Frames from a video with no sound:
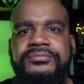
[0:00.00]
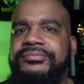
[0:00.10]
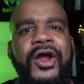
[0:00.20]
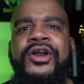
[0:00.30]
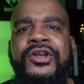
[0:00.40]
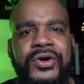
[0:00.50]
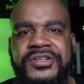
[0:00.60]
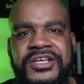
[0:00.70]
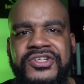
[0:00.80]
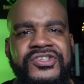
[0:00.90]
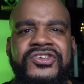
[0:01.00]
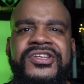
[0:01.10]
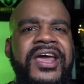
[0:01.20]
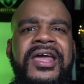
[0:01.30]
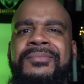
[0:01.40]
They already know the teachers. They'll
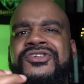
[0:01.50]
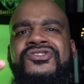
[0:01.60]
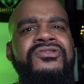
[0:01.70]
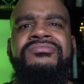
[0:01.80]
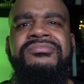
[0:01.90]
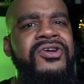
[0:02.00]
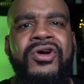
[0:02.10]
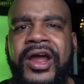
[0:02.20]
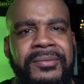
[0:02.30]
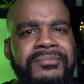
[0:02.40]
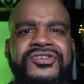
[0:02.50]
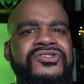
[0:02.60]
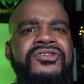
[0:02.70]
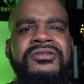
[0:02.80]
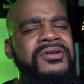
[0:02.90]
say, hey, Mr. Gray,
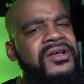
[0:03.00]
Mr.